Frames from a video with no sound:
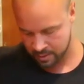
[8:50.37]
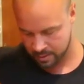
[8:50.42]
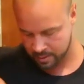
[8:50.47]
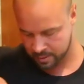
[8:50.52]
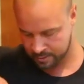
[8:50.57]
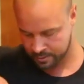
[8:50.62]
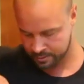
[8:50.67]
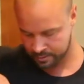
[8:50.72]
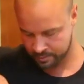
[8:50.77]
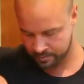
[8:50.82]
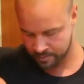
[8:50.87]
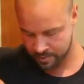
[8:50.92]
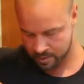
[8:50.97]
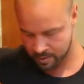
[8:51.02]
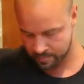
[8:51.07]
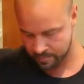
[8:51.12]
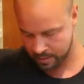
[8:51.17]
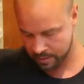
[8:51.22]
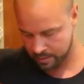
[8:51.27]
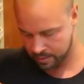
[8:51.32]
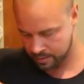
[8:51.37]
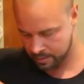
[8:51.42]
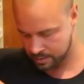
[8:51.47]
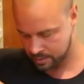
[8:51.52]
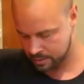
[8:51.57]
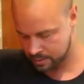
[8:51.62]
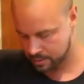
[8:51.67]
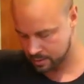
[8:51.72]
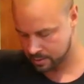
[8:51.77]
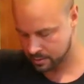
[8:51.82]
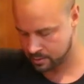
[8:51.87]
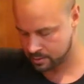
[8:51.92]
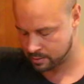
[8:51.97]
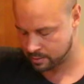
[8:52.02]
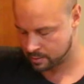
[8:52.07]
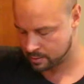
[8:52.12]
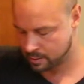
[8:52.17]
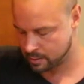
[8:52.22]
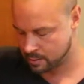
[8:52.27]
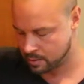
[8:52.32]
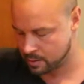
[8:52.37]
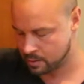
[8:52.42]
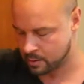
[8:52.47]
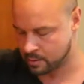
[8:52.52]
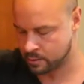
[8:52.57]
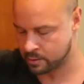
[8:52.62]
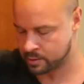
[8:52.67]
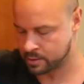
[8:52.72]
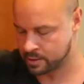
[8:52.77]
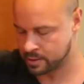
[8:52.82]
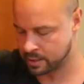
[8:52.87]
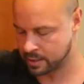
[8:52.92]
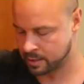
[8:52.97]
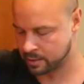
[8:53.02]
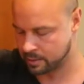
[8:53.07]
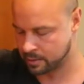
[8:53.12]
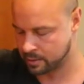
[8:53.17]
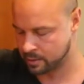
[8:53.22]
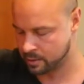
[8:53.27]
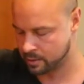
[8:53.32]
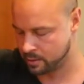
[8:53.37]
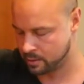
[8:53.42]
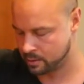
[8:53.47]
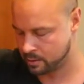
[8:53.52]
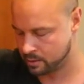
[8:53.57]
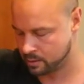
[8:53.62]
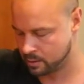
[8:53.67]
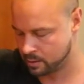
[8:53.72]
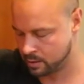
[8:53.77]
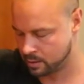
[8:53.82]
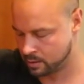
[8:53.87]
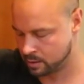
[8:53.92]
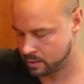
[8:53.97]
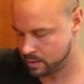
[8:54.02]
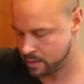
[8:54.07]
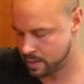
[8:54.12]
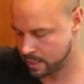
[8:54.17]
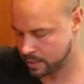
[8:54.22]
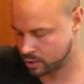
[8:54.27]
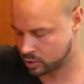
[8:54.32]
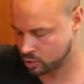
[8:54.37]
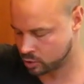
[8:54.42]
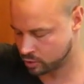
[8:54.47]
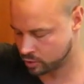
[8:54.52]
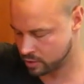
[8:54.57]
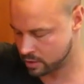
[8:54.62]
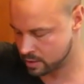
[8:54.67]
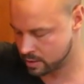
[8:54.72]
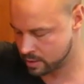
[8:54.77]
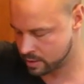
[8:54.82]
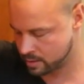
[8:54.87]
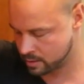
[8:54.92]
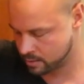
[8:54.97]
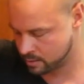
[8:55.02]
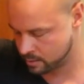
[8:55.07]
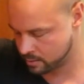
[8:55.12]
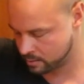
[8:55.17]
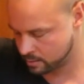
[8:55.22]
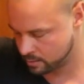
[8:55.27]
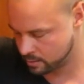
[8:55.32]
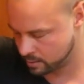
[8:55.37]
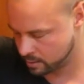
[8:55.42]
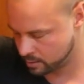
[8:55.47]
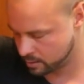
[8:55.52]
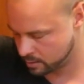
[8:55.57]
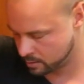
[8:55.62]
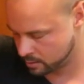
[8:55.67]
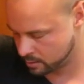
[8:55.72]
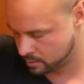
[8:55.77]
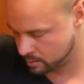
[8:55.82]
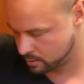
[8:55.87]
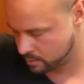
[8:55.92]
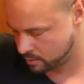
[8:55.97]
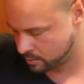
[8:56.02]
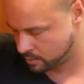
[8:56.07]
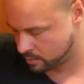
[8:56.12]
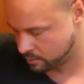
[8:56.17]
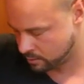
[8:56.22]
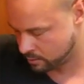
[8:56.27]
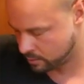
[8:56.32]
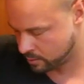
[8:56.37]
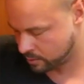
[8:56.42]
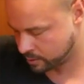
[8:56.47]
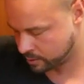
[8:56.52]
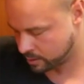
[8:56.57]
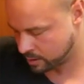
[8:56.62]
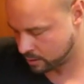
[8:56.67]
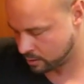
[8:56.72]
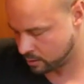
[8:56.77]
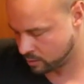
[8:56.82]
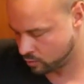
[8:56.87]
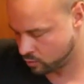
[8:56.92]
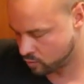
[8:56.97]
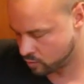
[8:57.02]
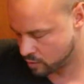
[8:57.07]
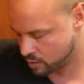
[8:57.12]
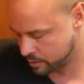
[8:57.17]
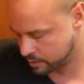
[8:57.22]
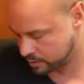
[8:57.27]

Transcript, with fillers: Cluster bomb is our cyclic dextrin we're just gonna do one